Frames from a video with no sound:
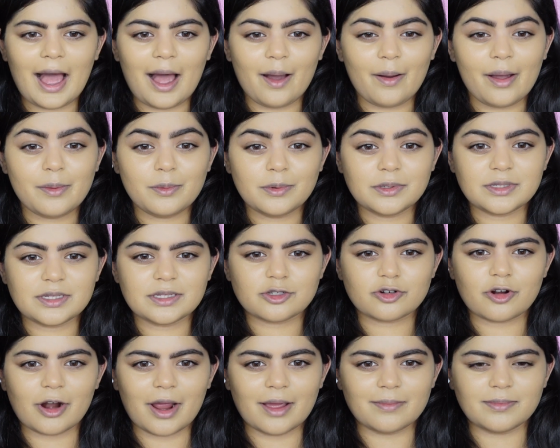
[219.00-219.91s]
How I would
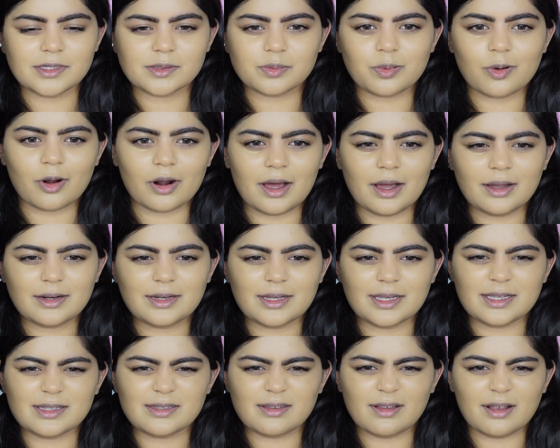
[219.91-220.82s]
describe this
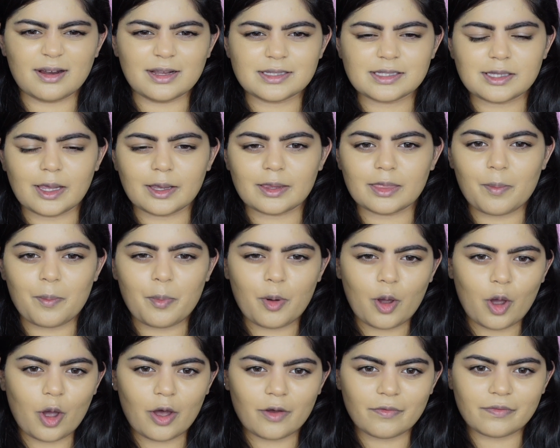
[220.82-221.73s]
product is that it's like the
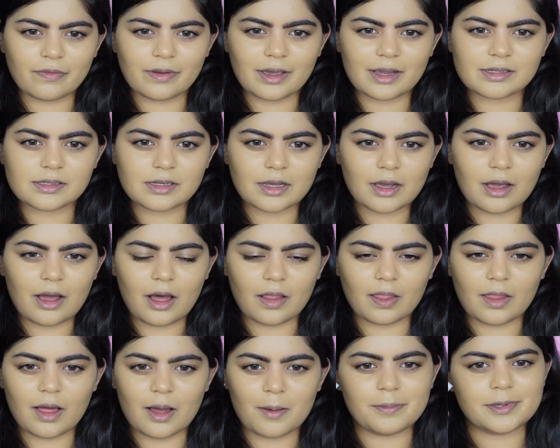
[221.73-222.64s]
perfect
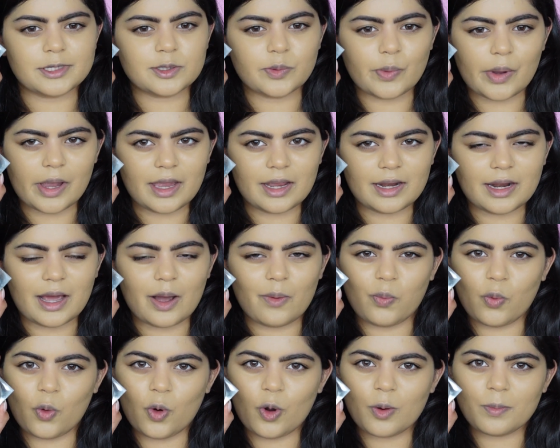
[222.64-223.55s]
color between a
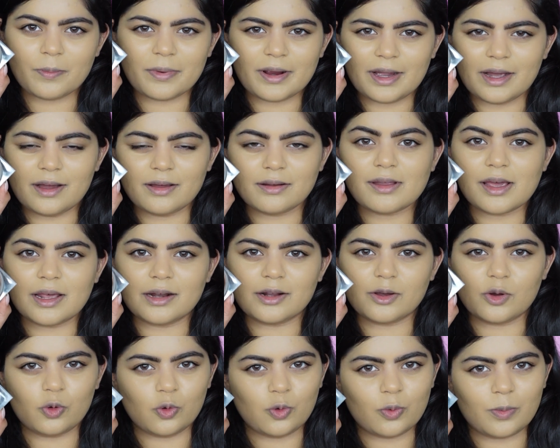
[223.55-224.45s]
warm brown and
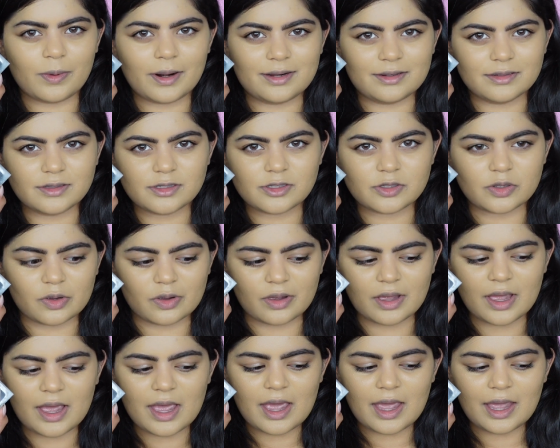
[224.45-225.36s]
a cool brown.
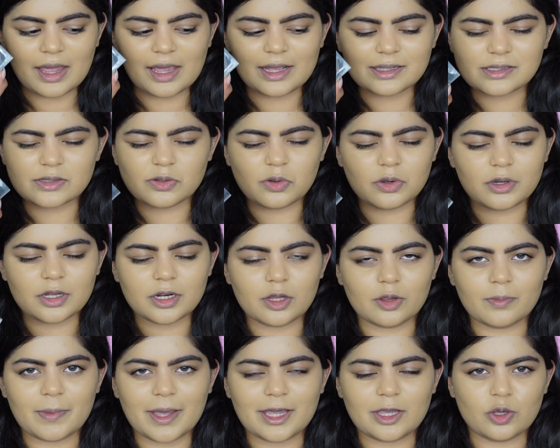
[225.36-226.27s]
So it's not
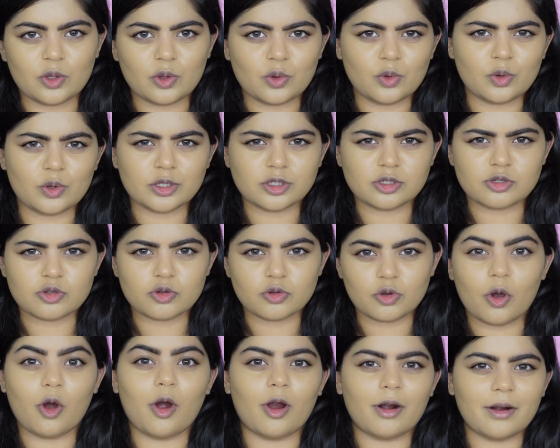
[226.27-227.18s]
going to make you look
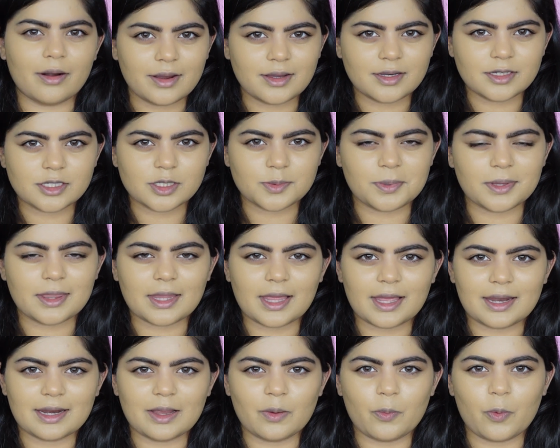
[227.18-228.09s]
too orange, but
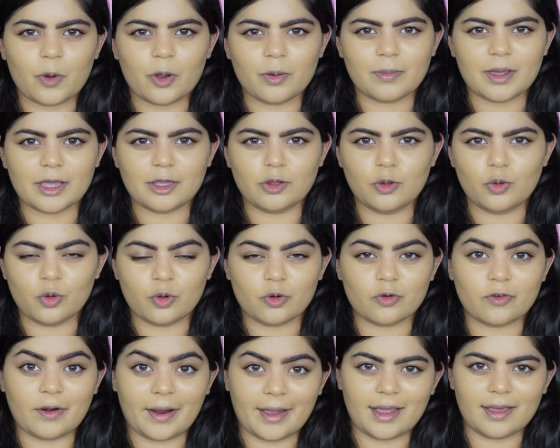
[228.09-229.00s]
then it won't make you
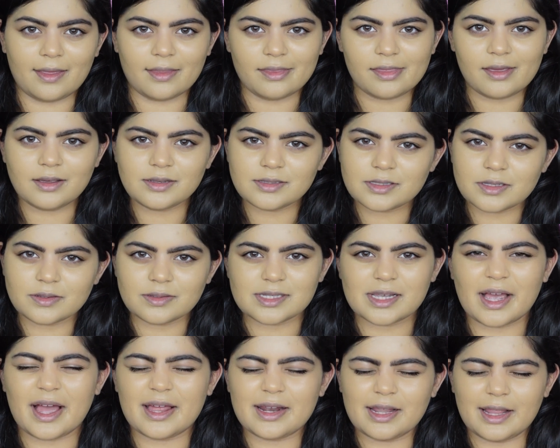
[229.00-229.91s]
look grey either. So
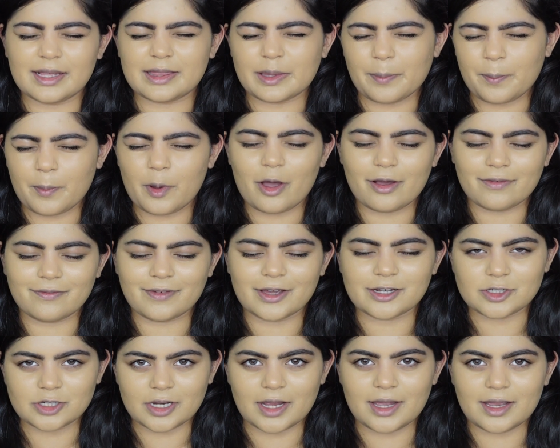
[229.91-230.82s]
it's kind of like the
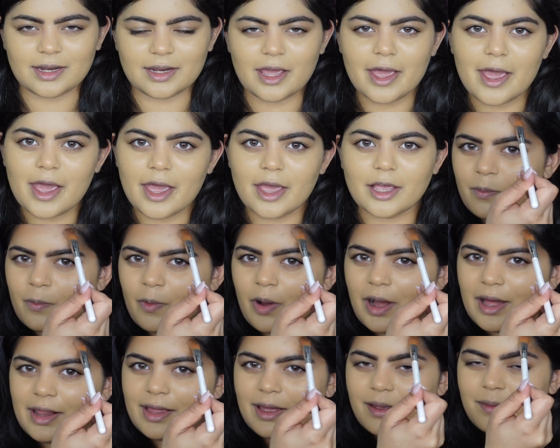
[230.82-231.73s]
perfect shade.
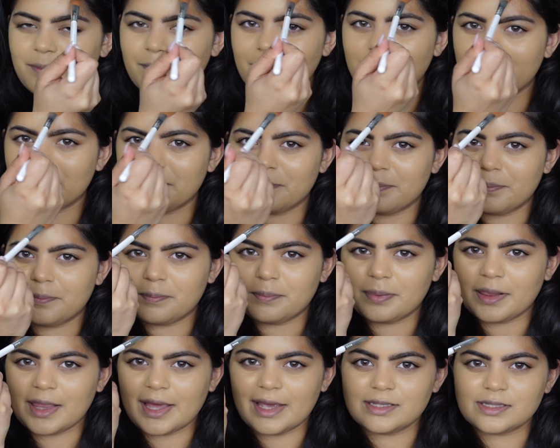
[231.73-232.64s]
While I'm
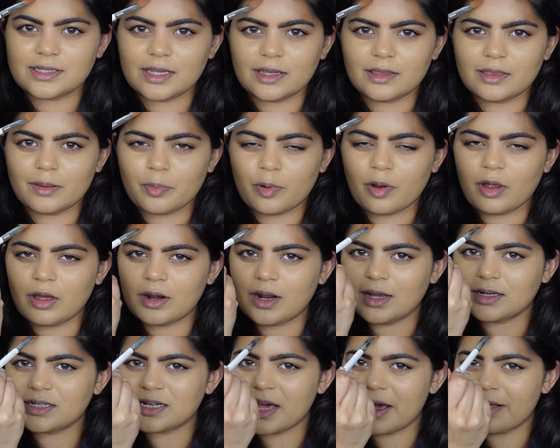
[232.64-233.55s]
placing the
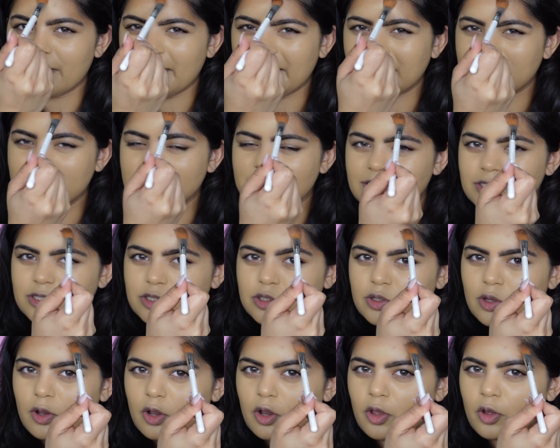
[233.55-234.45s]
product, I like to
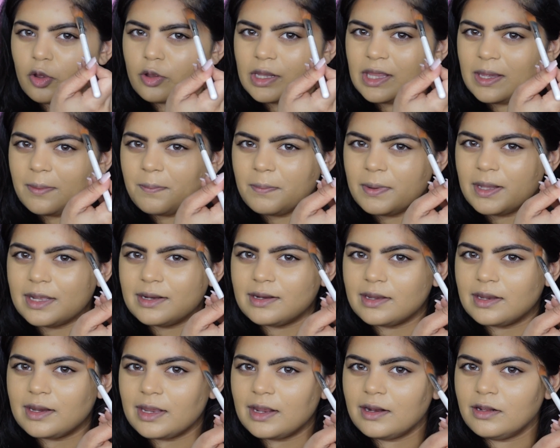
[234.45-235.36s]
slowly
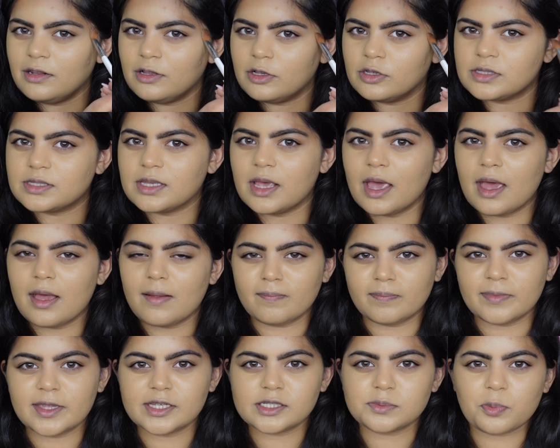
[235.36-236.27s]
blend it in because
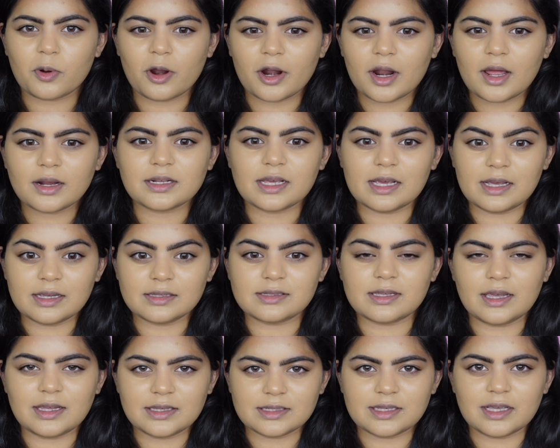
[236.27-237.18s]
this product is
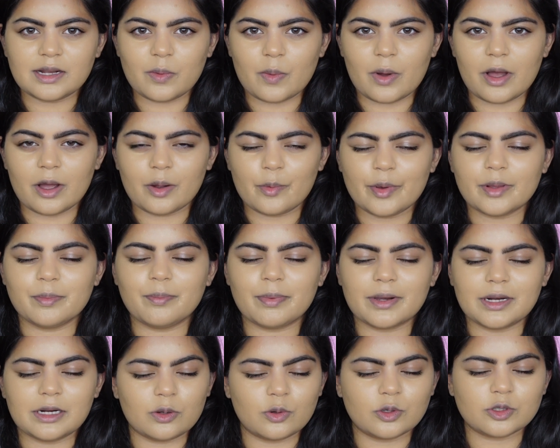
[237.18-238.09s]
easy to work with,
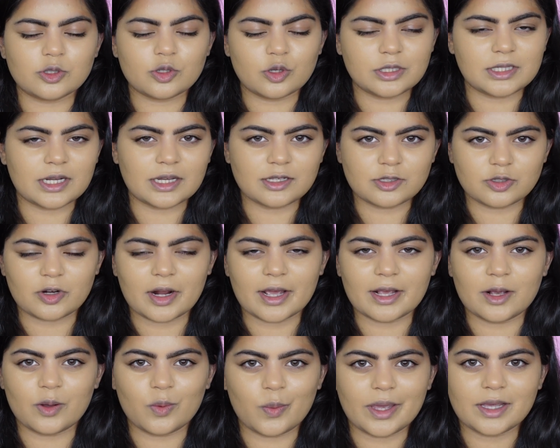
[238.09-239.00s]
but it also does
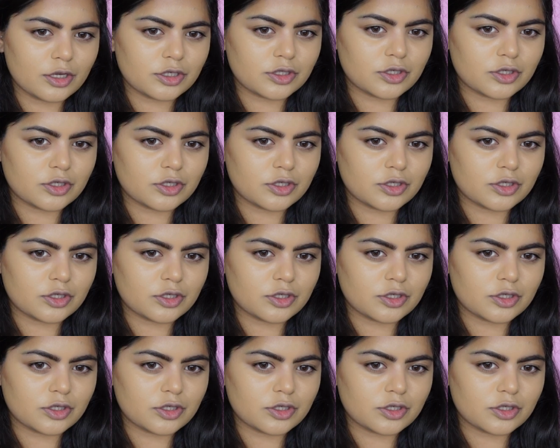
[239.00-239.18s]
dry quick.